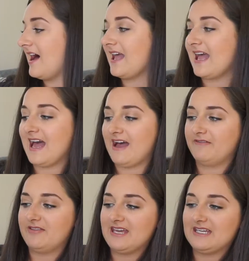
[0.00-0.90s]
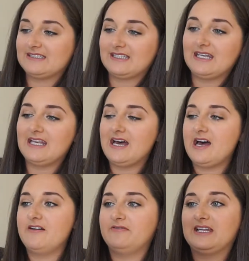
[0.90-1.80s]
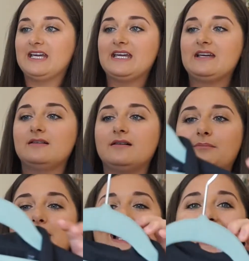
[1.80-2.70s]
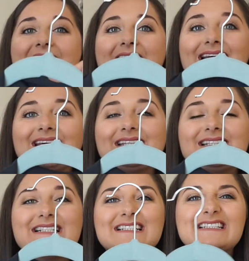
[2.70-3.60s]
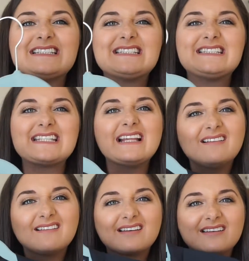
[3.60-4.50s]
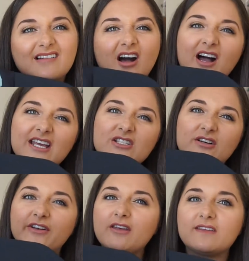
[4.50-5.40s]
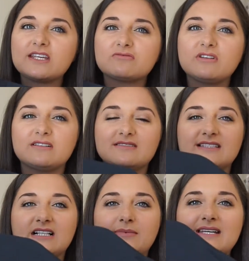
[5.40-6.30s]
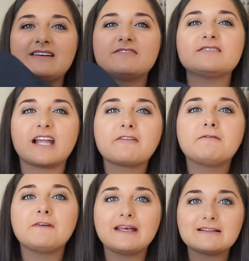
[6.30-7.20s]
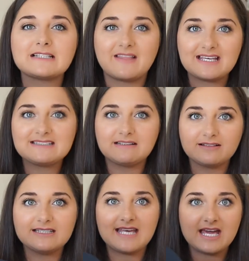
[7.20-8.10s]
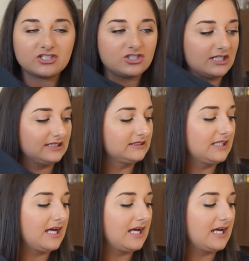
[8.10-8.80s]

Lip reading: I have this lovely black silk, kind of. I don't think it's real silk, but it like feels like that silky texture.